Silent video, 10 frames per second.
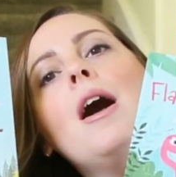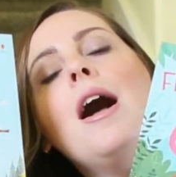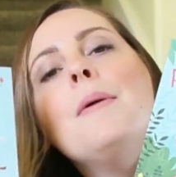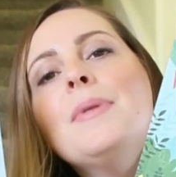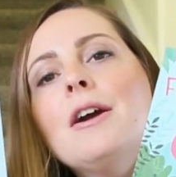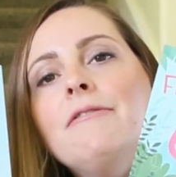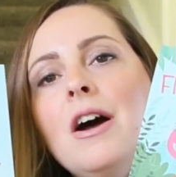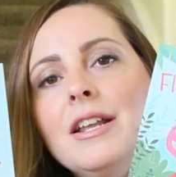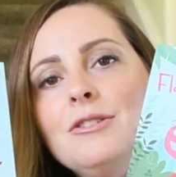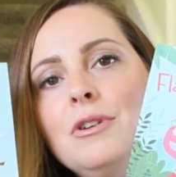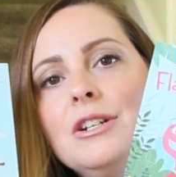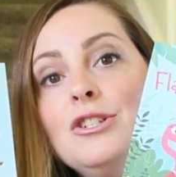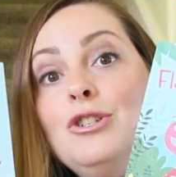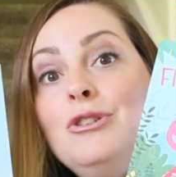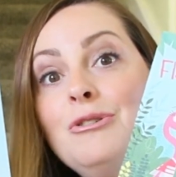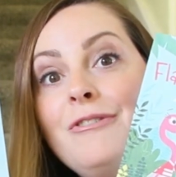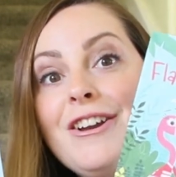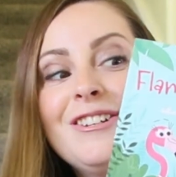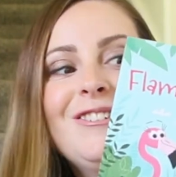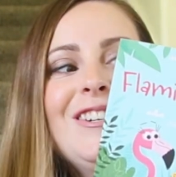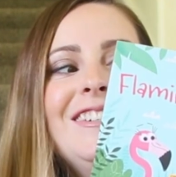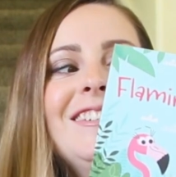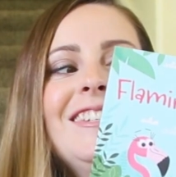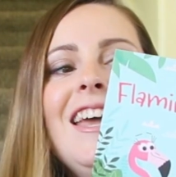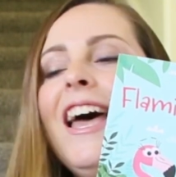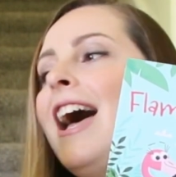our phonics readers, 2 new phonics readers,